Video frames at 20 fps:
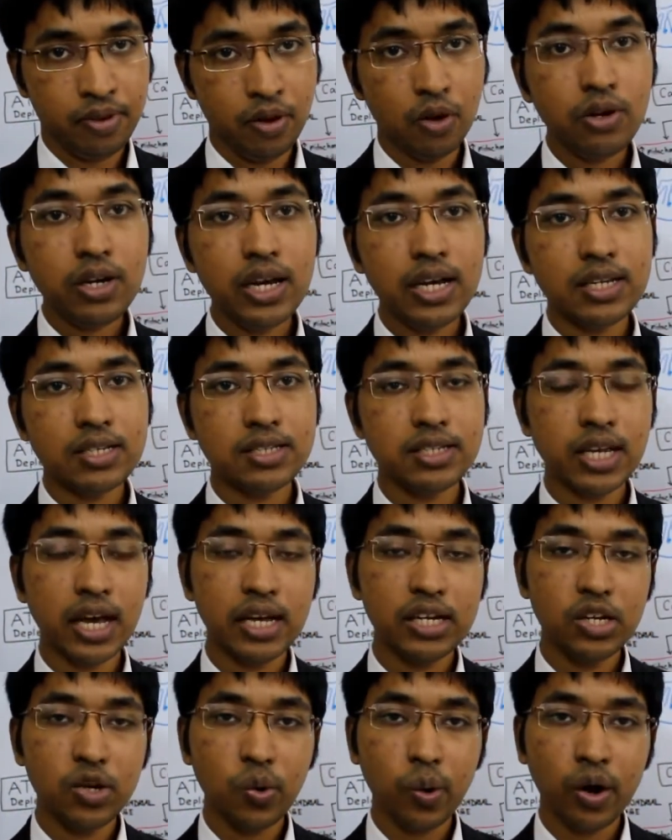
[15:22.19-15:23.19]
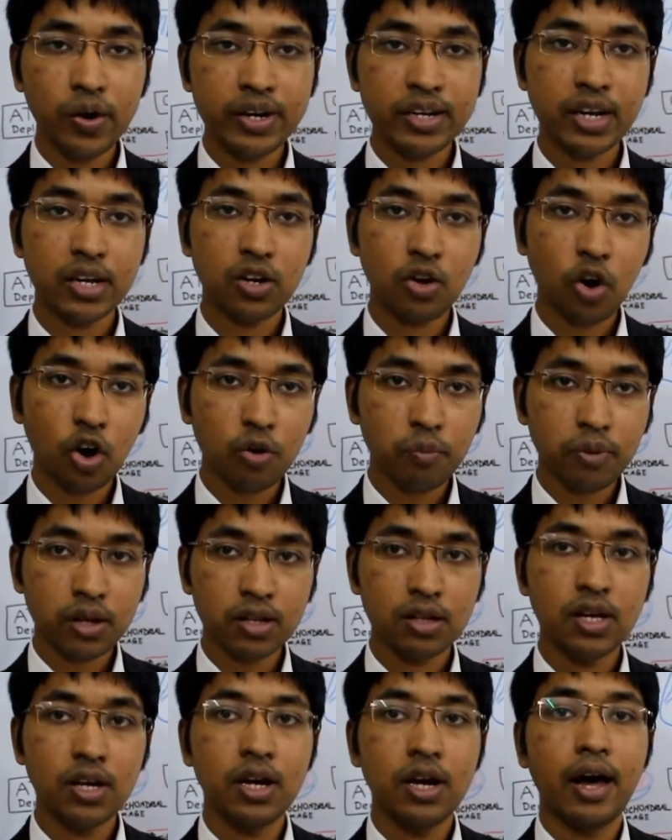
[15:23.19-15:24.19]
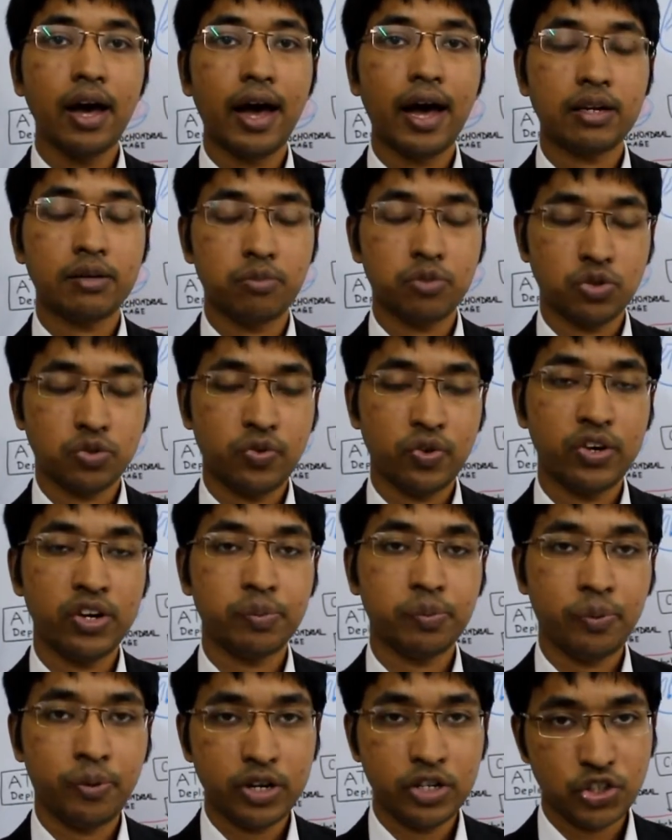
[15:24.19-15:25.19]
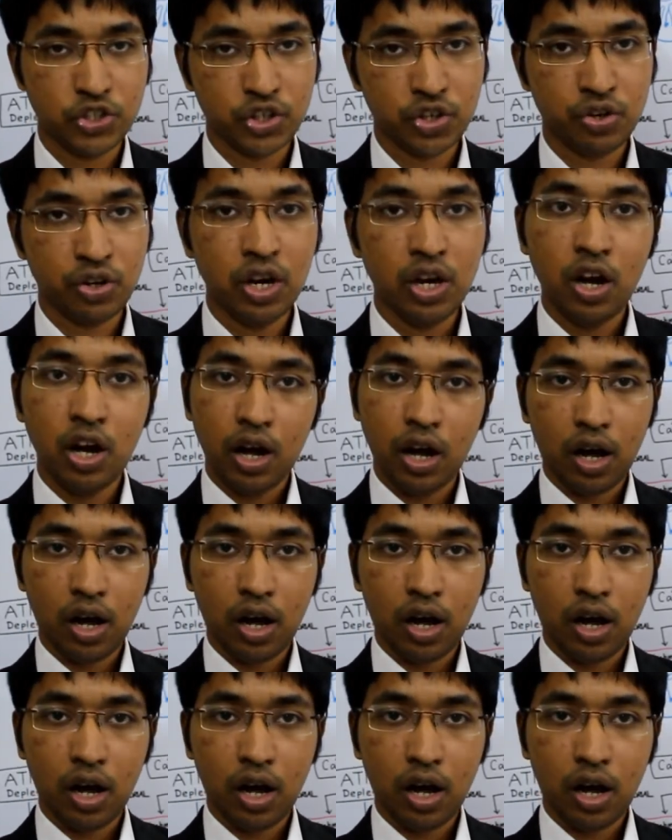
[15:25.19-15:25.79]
Okay, say you are in a normal atmospheric pressure,